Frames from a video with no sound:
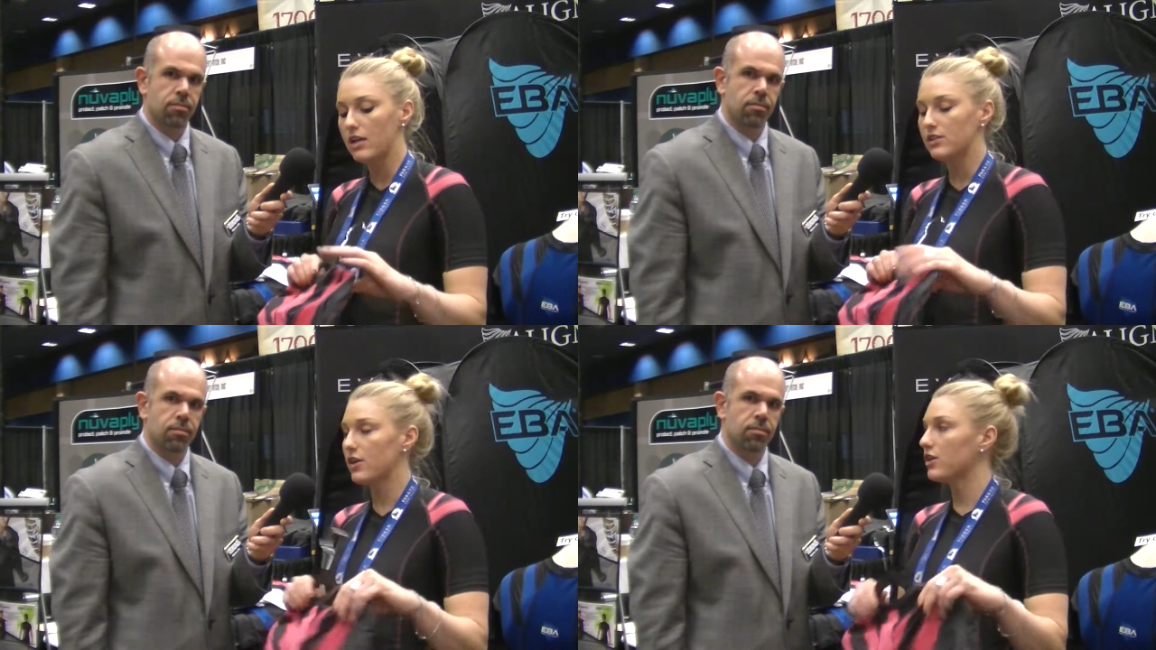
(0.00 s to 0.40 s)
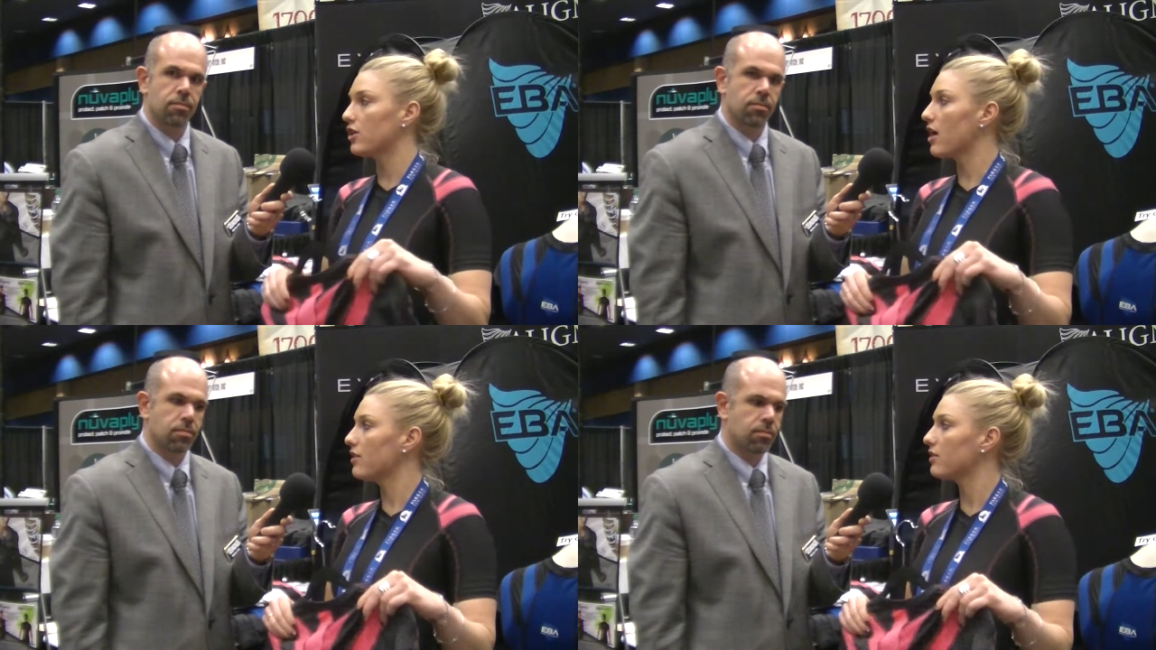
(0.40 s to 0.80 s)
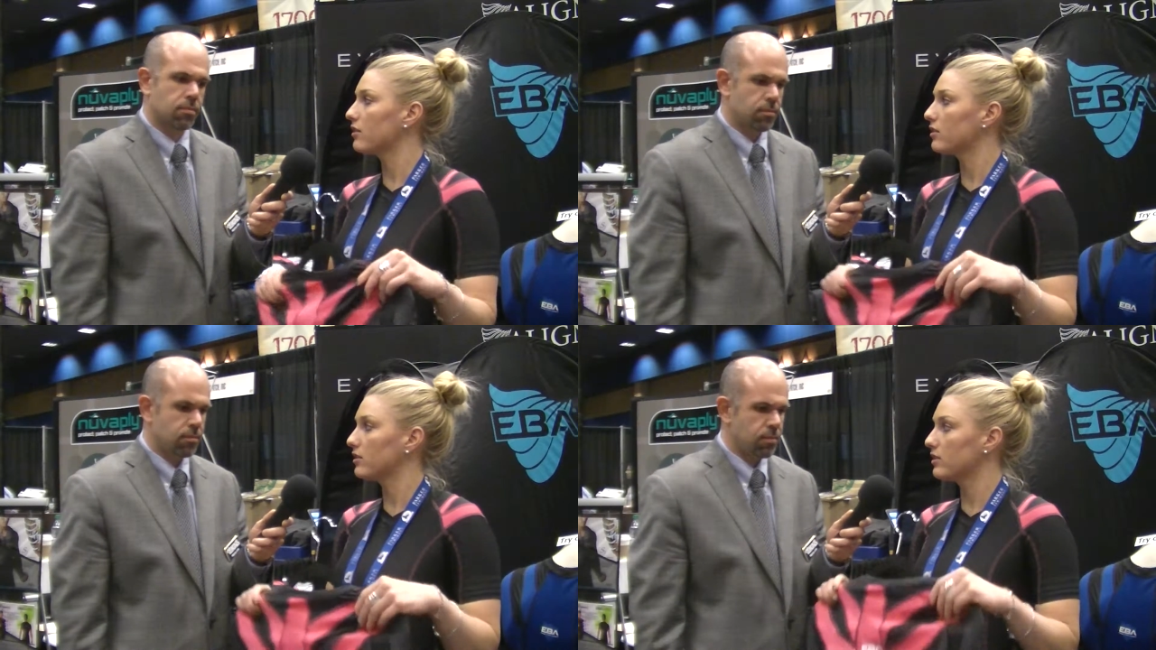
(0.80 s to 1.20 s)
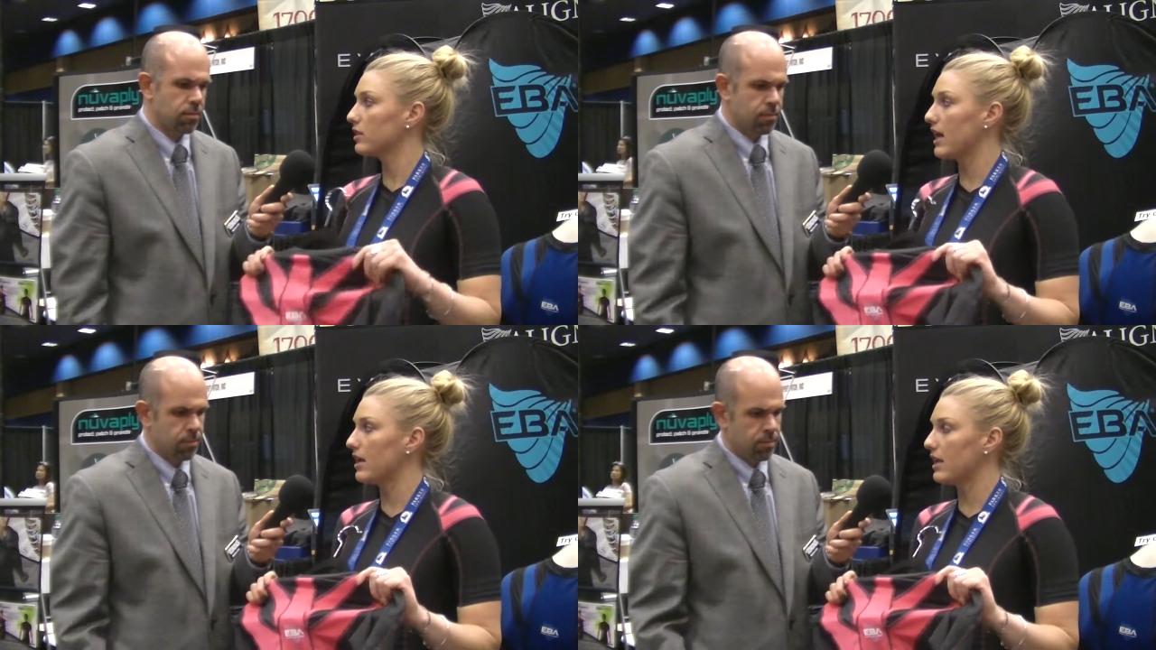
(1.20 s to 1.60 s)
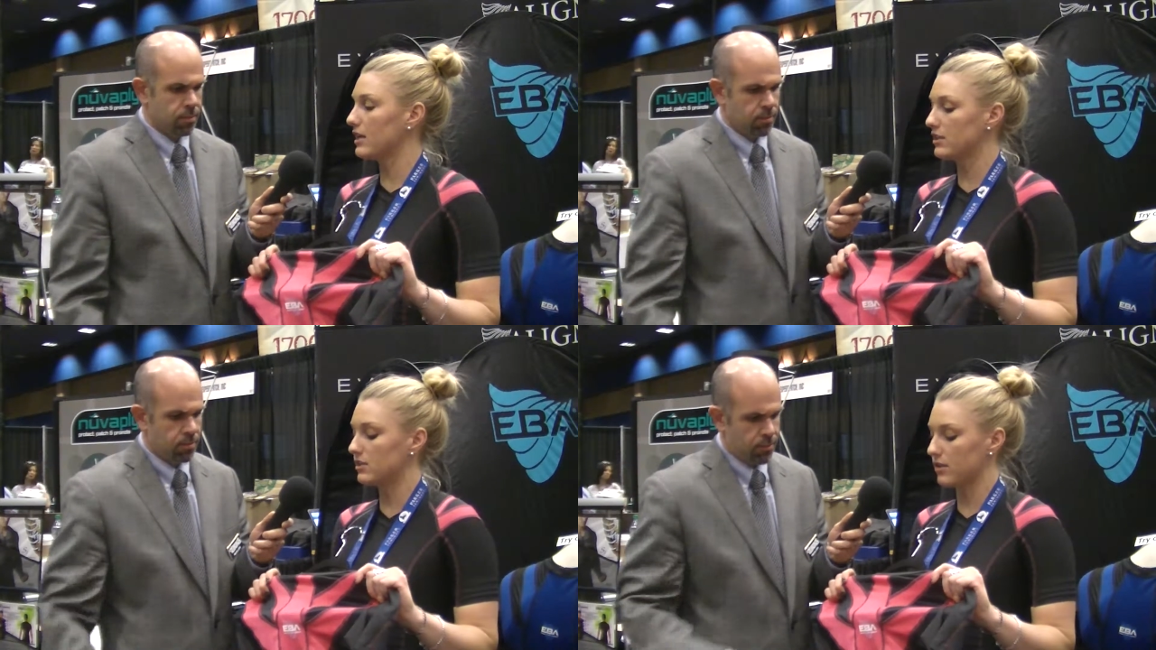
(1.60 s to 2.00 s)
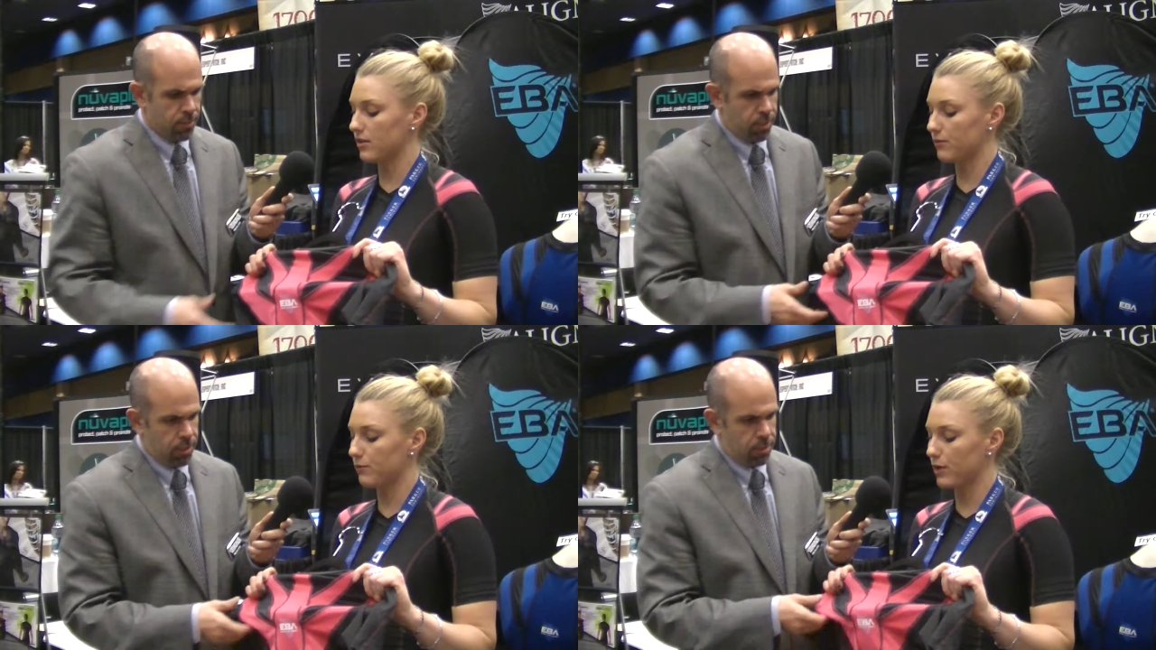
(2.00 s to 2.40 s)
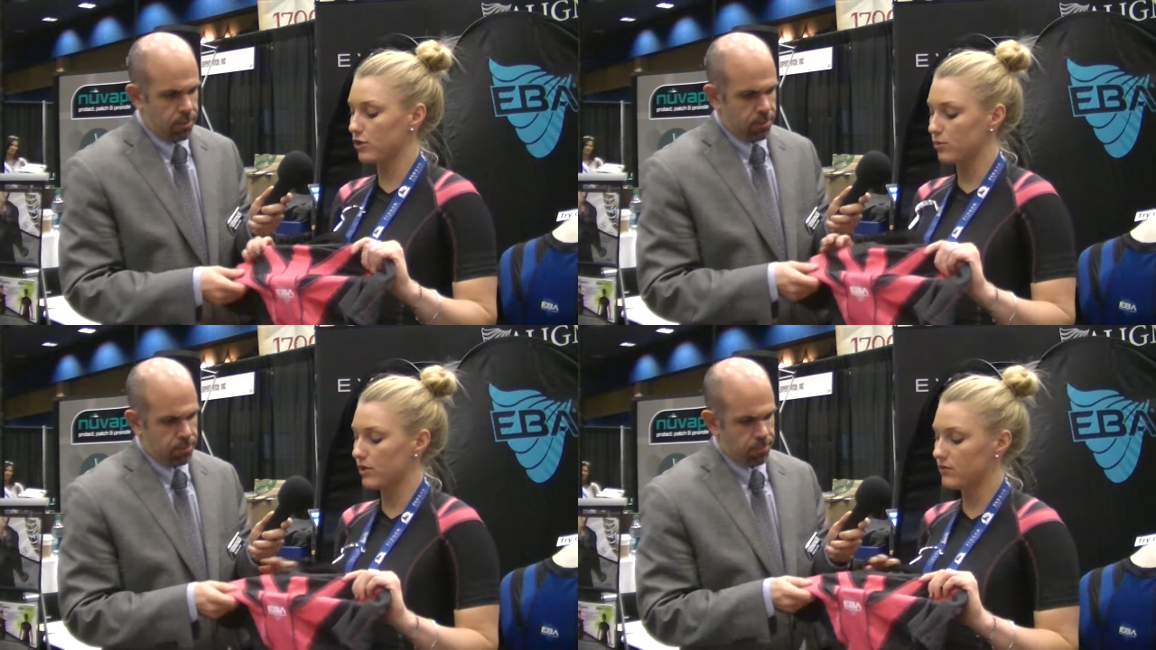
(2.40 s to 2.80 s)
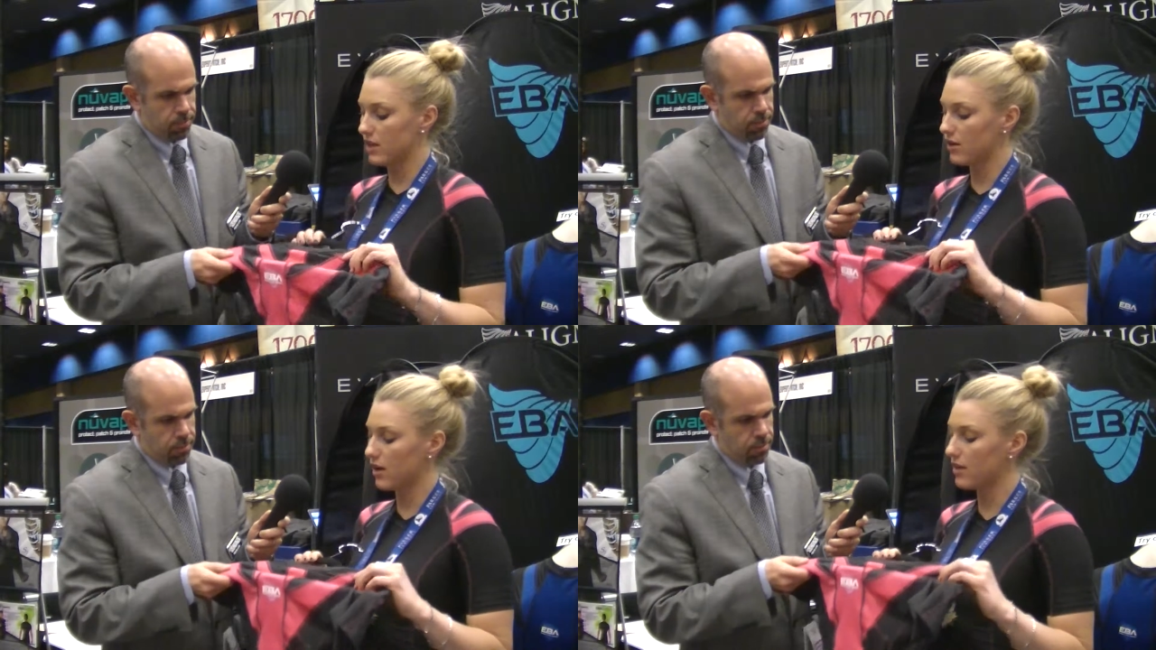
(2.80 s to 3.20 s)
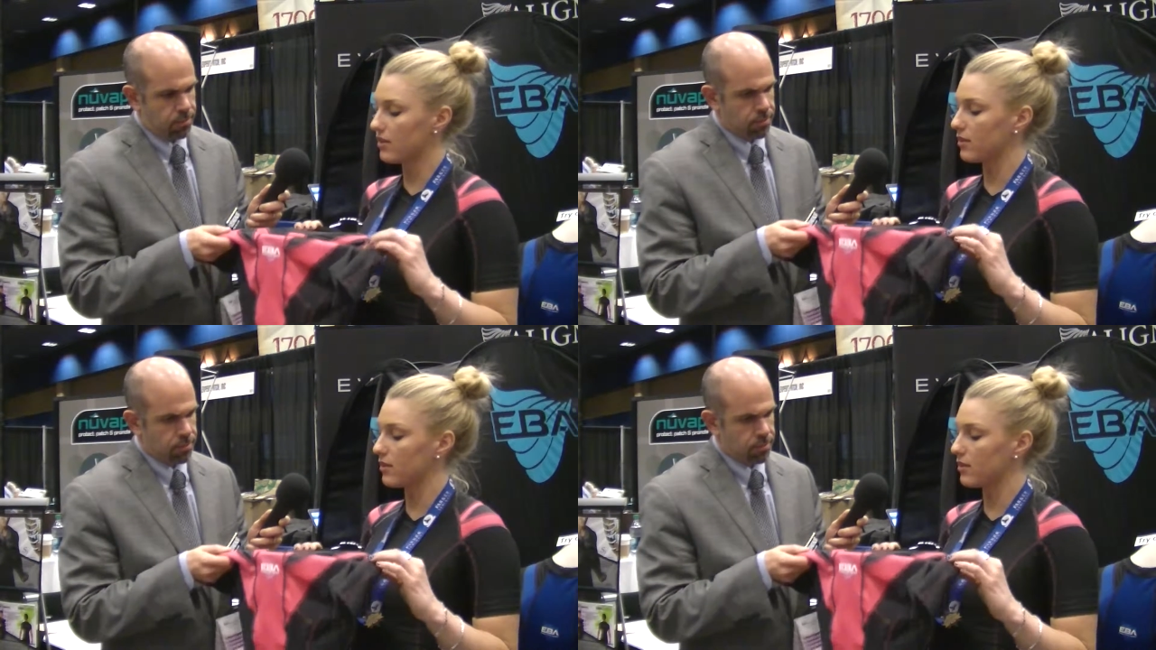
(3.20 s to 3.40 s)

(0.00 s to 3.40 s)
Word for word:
Speaker 1: terry cloth that is French weave terry cloth